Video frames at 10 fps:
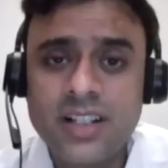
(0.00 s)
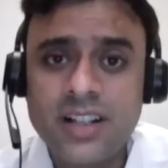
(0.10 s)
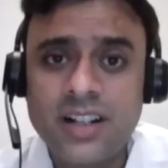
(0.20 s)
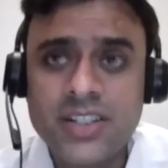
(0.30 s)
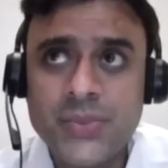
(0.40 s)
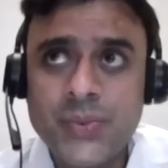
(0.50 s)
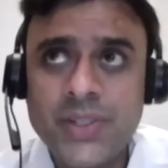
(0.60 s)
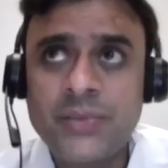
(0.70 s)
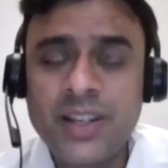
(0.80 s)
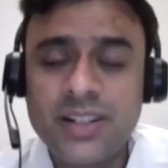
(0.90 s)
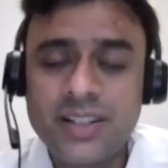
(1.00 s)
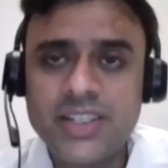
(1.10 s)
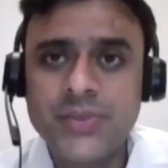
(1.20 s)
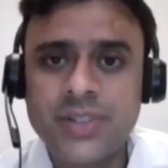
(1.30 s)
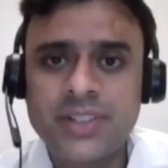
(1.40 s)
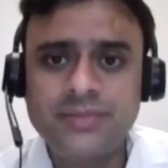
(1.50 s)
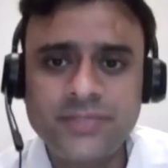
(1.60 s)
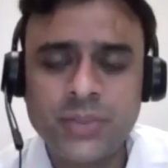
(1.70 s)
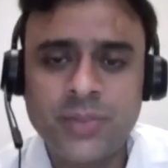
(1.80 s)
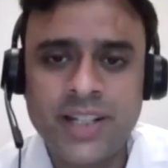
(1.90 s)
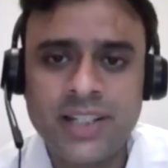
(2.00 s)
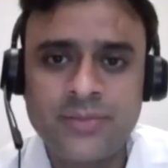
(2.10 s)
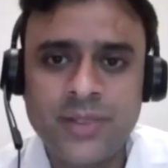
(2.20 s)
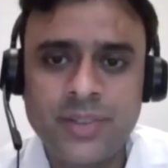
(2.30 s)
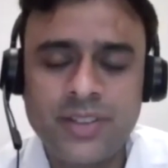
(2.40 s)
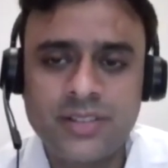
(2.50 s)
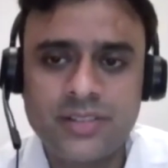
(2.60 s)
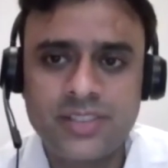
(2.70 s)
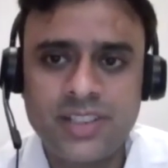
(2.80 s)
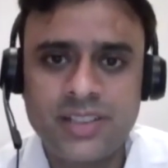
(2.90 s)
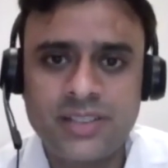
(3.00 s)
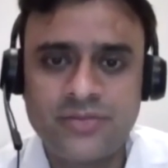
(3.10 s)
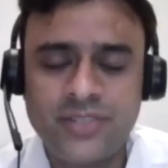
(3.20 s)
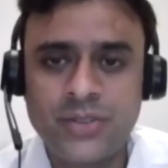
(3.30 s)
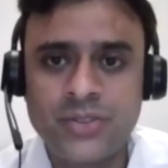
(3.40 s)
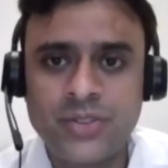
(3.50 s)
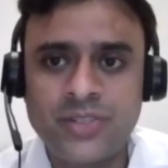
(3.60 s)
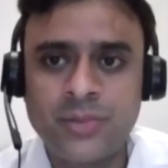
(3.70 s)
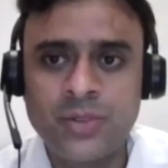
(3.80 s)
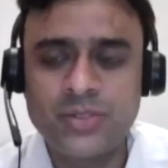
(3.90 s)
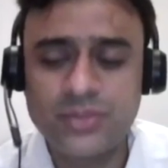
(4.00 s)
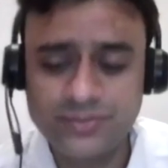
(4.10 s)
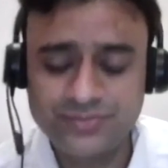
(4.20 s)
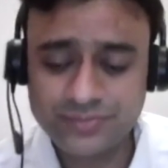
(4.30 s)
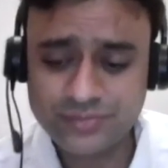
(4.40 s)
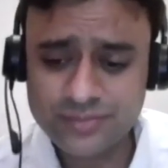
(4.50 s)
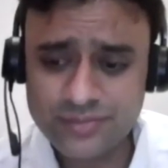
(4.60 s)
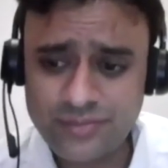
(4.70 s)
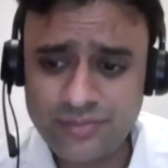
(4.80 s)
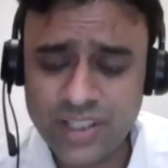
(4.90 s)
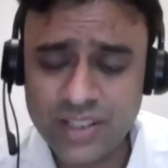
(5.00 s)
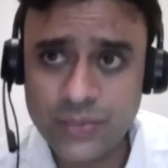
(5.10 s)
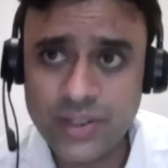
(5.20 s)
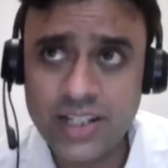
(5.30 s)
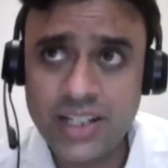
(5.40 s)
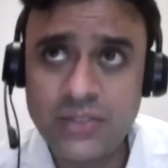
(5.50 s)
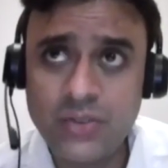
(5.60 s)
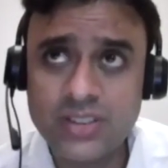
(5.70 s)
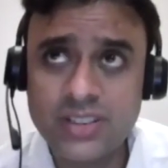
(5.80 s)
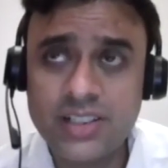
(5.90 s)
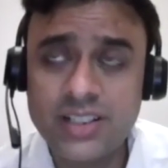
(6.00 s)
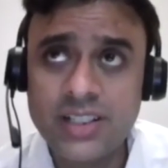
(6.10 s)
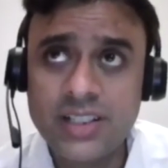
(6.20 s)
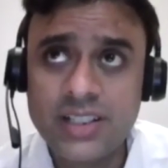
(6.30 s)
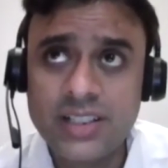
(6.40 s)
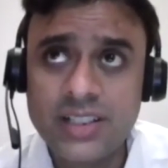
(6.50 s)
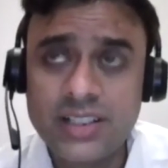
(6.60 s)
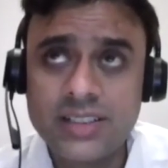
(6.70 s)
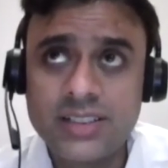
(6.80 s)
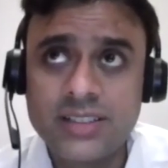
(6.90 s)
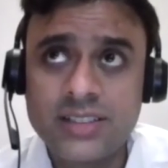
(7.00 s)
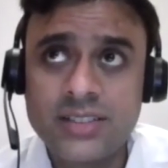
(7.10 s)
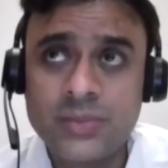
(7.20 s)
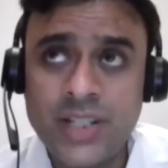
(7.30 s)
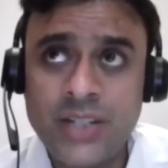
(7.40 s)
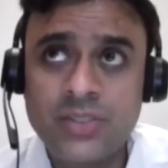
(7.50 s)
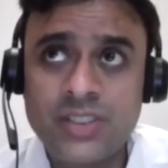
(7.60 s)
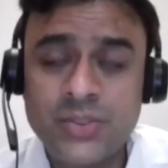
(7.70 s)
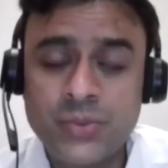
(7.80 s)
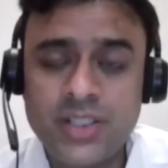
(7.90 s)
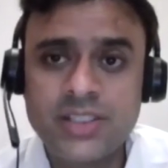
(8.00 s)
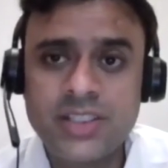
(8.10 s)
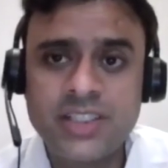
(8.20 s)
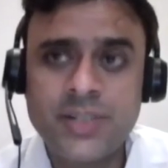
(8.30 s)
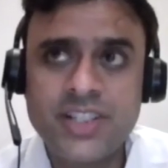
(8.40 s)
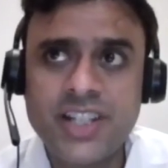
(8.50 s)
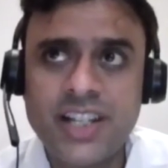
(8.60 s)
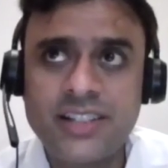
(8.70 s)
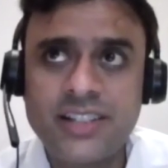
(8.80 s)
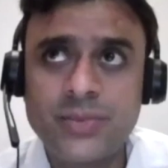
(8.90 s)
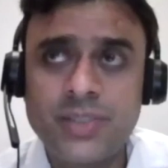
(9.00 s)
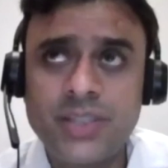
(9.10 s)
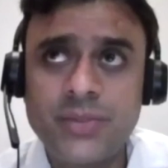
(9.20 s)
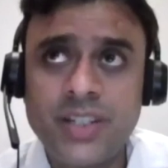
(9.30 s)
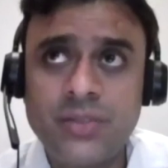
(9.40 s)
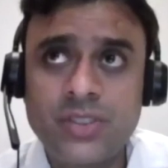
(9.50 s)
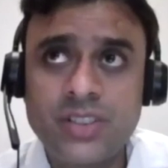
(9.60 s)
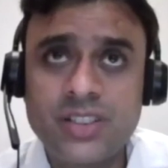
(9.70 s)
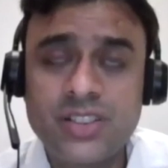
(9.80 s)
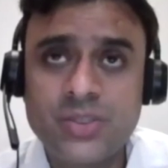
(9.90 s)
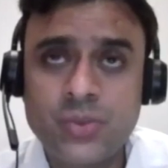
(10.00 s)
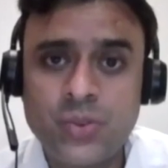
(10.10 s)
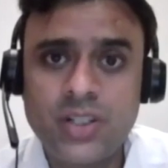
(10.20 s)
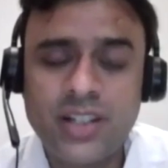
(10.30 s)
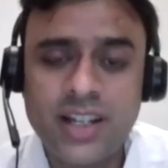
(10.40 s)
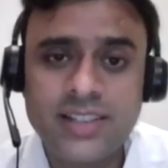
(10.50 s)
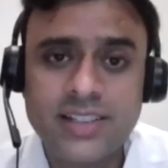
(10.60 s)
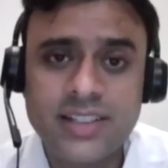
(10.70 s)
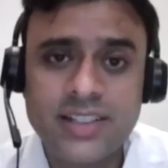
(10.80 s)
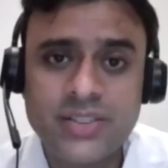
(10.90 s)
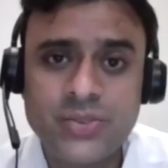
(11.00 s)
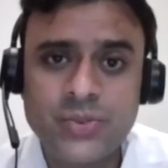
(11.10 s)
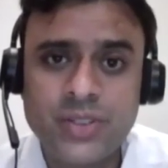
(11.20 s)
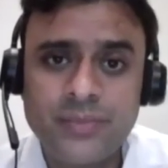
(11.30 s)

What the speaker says: Ashwin Venkateshwaran. You might have maybe seen videos of him also. When he was in school, he's much elder to me. When he was in school, in higher secondary school,